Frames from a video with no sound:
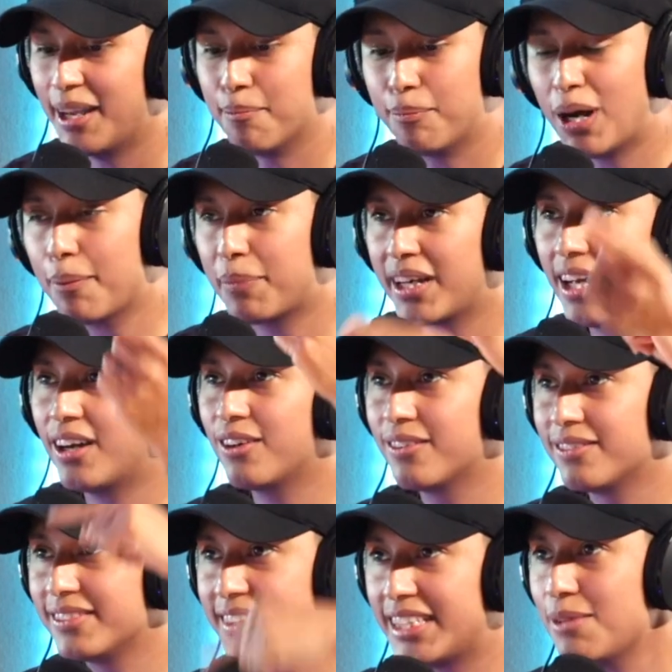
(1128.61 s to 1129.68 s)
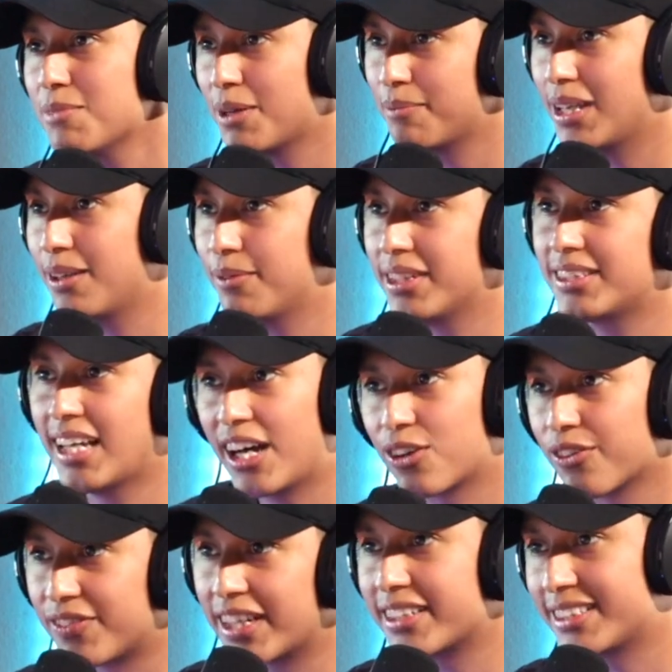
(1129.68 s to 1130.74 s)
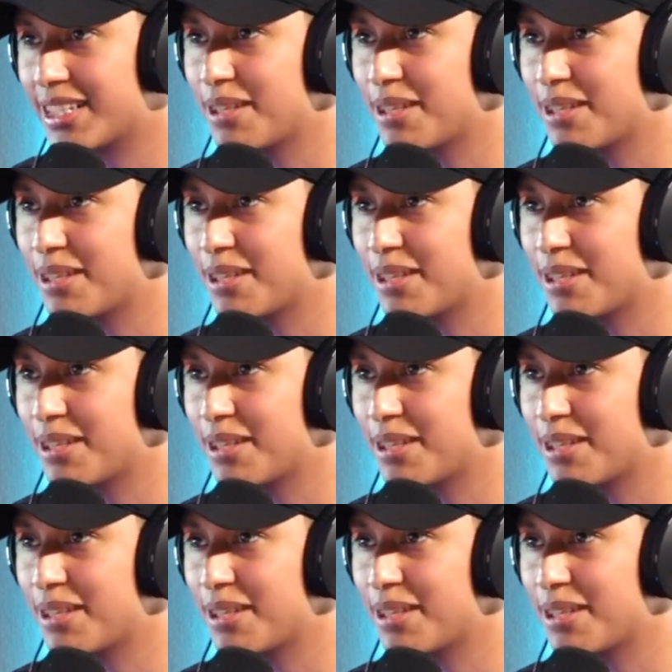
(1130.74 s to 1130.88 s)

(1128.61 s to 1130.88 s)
and popping out demon babies out of their